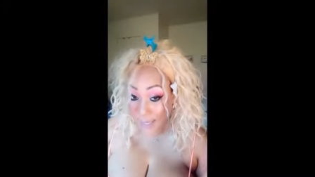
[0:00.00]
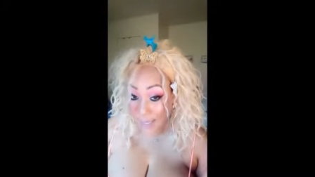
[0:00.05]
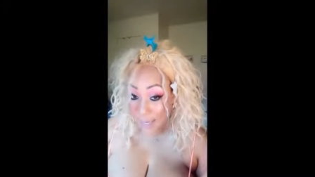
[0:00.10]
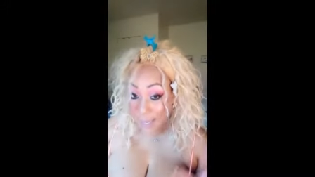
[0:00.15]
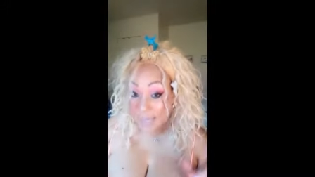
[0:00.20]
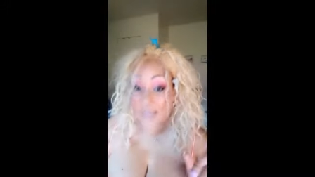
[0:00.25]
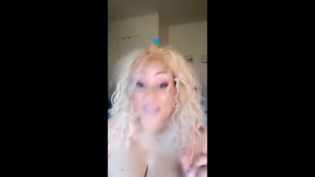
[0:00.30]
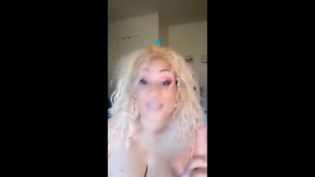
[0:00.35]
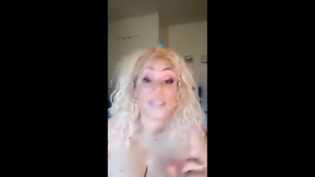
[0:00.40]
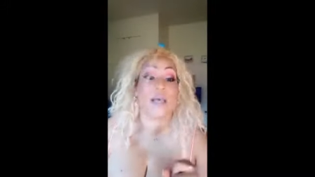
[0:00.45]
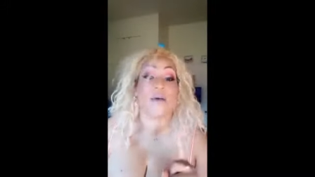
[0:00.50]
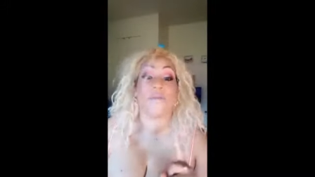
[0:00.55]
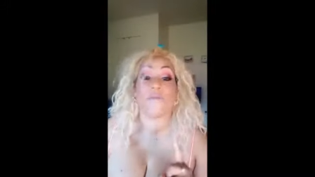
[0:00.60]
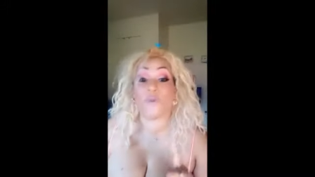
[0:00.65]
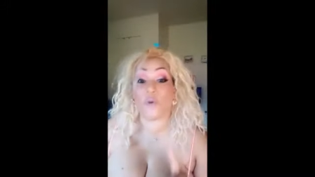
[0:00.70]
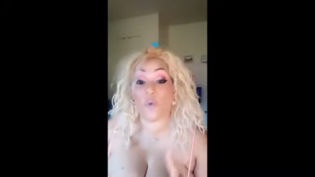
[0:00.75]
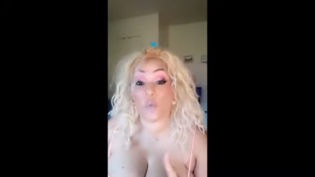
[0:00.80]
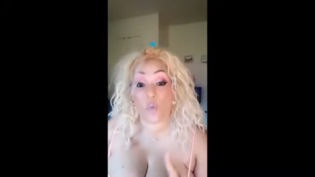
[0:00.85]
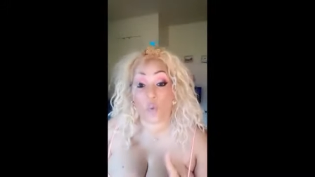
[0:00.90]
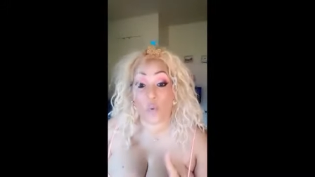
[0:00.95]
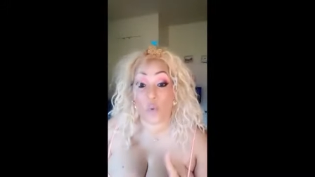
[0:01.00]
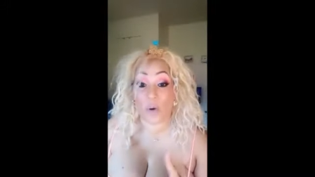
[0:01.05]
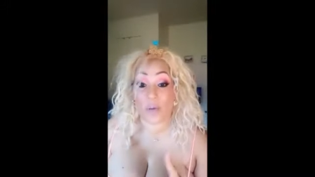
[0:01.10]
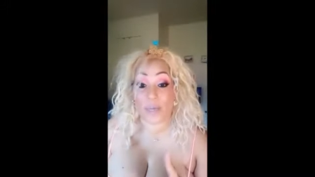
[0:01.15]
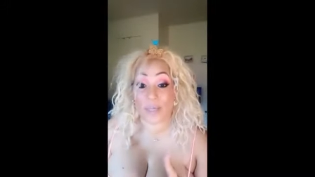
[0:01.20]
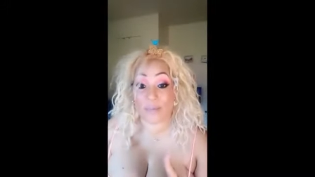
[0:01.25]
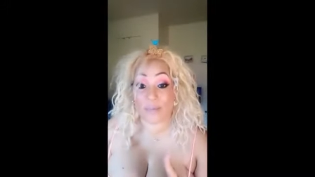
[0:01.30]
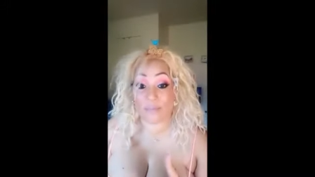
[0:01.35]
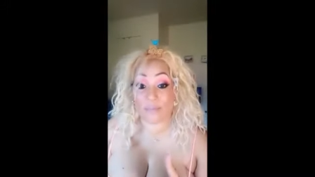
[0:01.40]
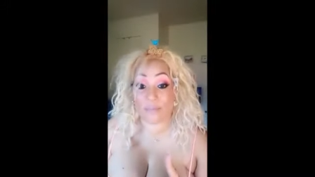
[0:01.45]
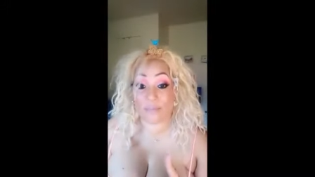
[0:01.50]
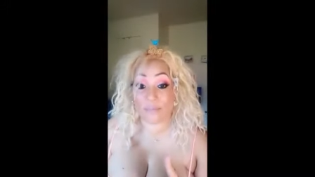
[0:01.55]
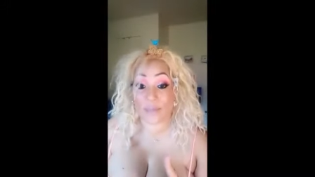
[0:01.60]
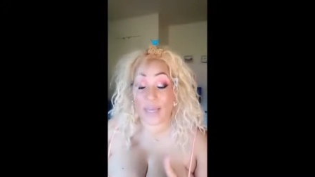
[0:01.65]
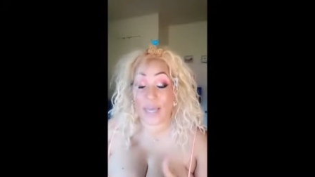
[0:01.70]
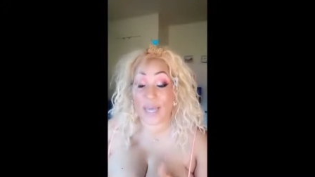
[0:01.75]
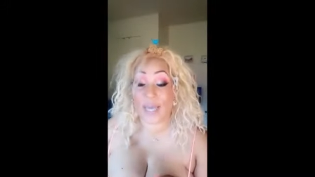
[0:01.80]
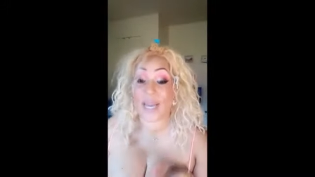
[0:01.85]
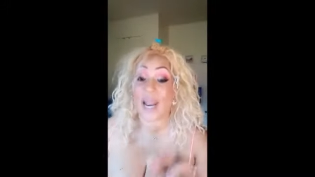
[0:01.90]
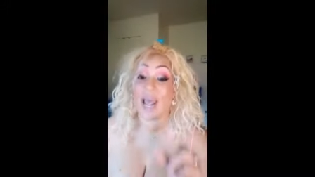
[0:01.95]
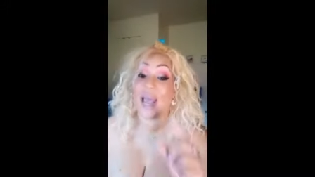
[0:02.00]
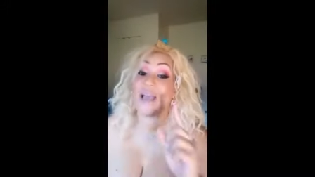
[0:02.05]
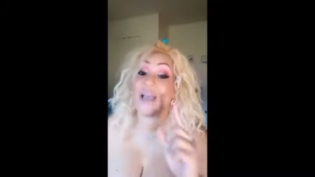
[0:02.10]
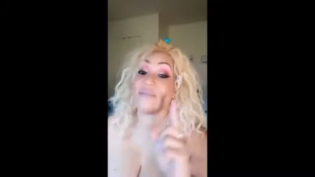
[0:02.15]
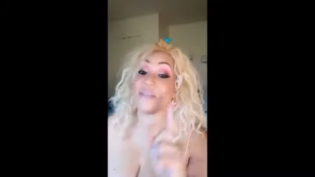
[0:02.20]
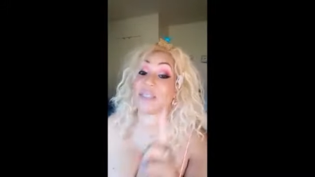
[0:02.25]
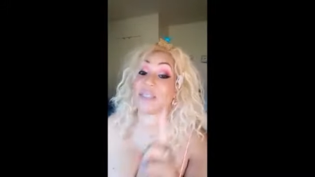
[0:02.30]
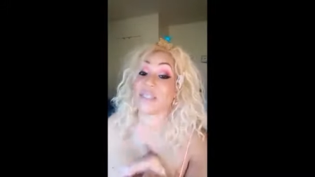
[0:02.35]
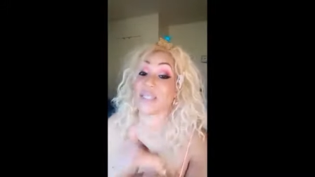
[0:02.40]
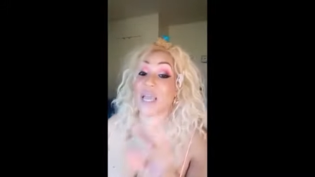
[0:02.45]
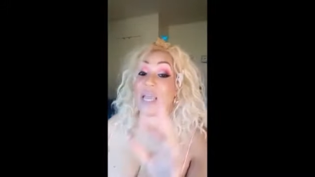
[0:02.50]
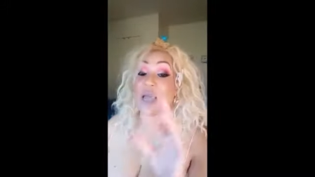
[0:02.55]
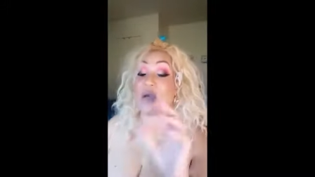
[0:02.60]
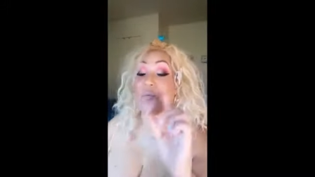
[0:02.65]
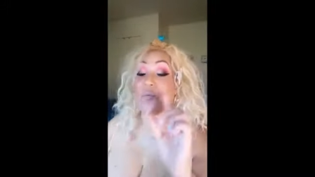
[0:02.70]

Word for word: except for one. And I have to say,